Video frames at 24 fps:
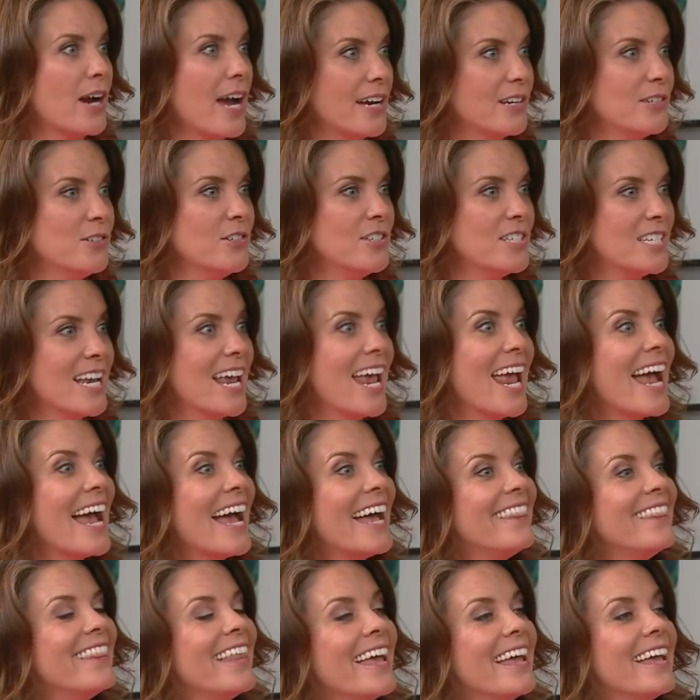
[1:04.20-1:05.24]
out yes.
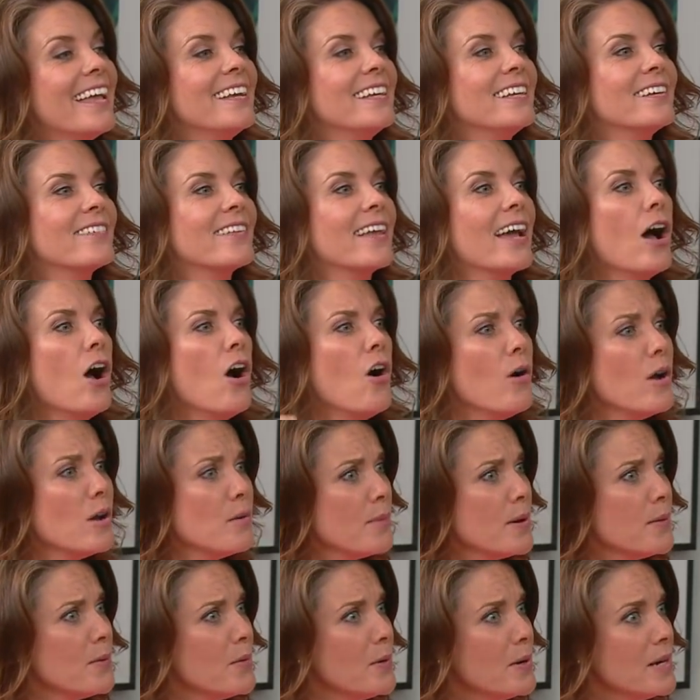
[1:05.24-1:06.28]
and then you're like, oh, I
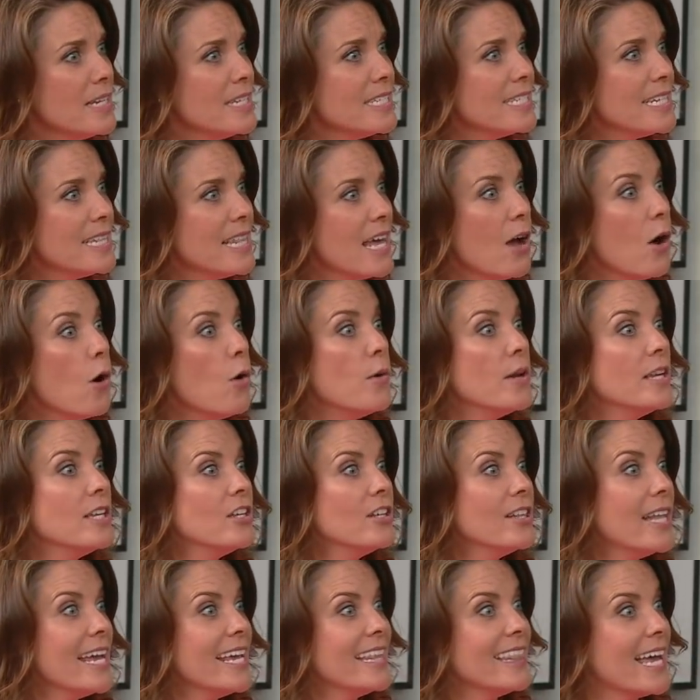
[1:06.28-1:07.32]
remember when you did that. Oh, and
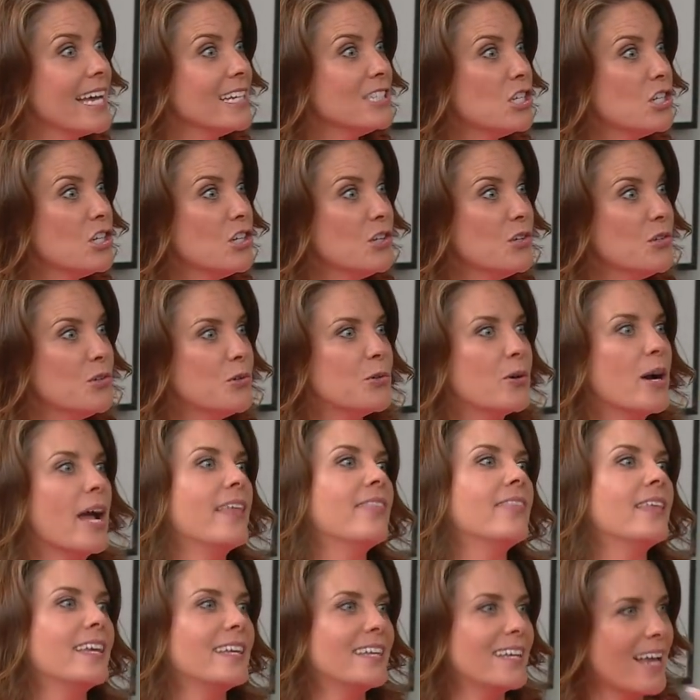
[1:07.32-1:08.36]
you like that too.
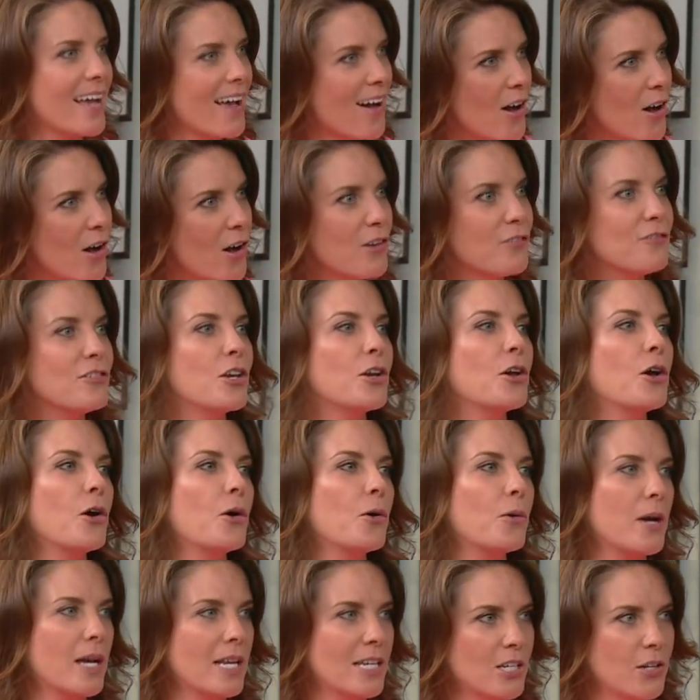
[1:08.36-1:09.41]
And then right. off you
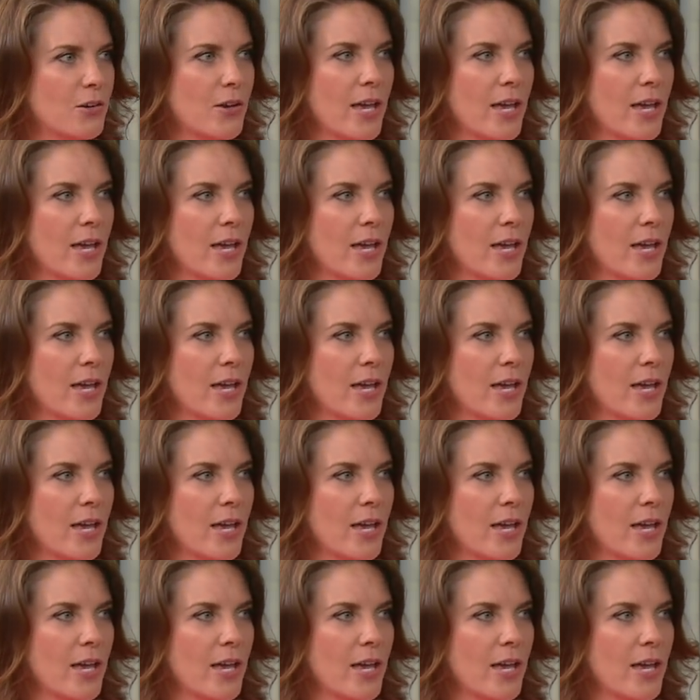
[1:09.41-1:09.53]
go and you